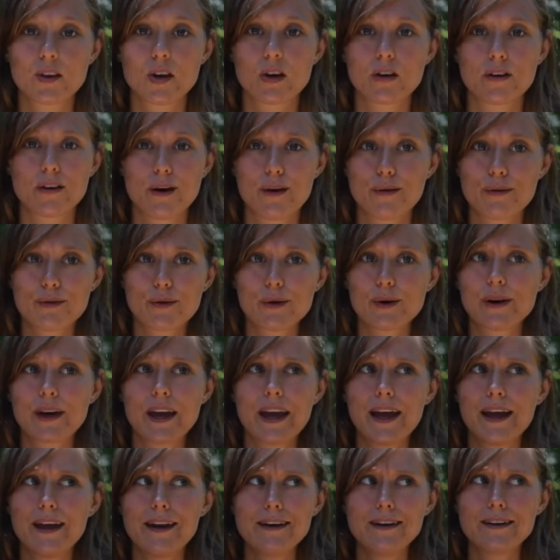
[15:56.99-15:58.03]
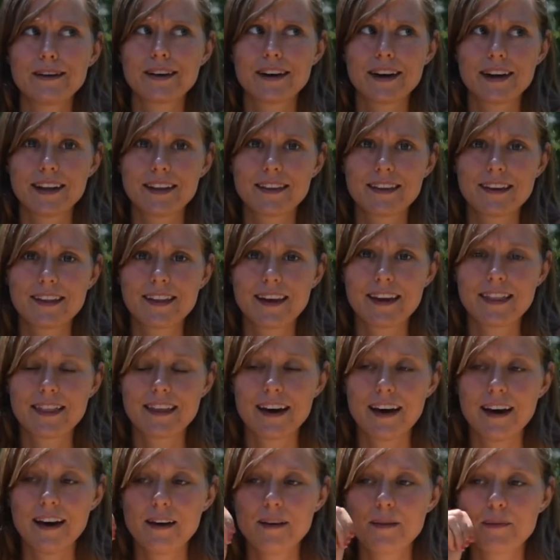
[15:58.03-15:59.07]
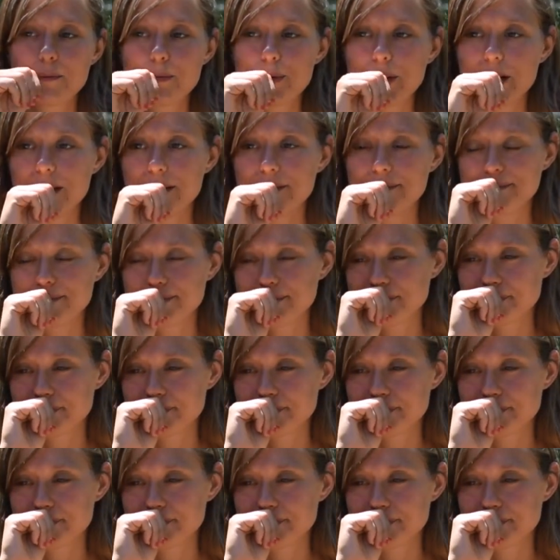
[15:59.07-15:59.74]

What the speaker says: could go through again or anything like that, but